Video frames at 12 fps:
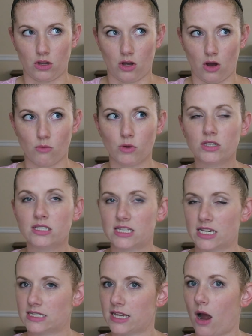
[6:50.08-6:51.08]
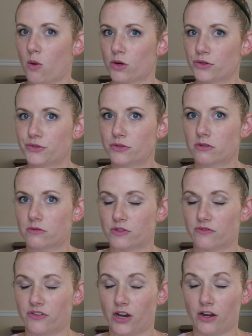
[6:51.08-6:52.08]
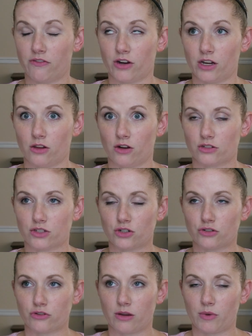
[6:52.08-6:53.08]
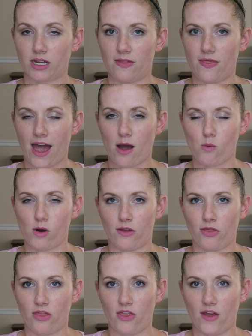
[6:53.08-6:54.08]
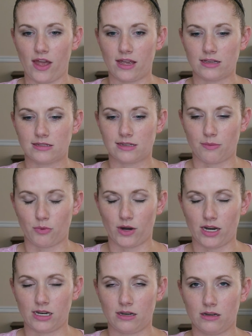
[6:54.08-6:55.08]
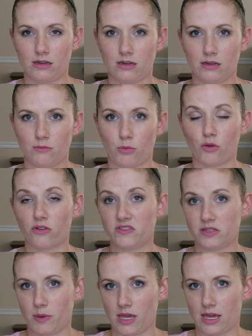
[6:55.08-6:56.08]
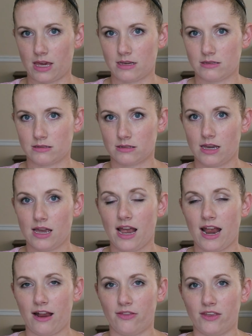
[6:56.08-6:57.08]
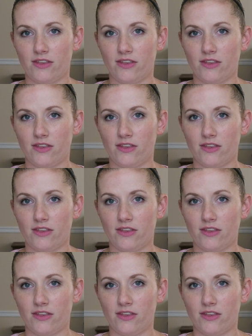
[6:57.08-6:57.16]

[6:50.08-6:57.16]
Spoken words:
almost 6 hours. It was a very, very long surgery. But in that one, they separated both of his pinkies and